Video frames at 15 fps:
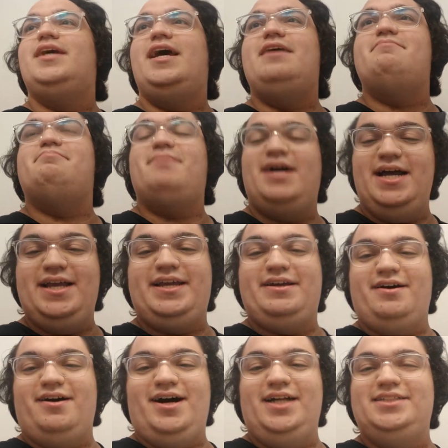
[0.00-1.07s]
And my
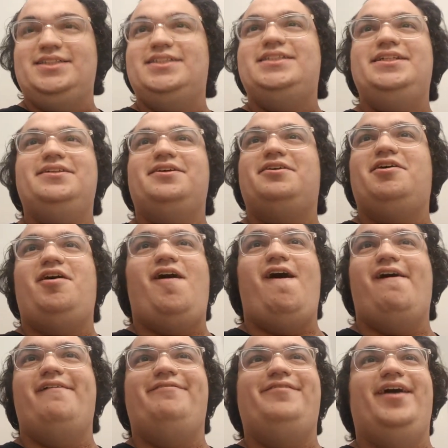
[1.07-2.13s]
God, does he look
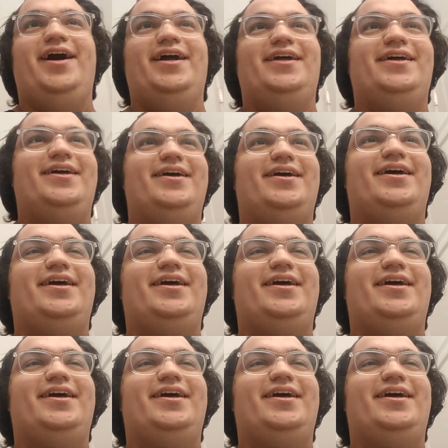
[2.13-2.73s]
horrifying.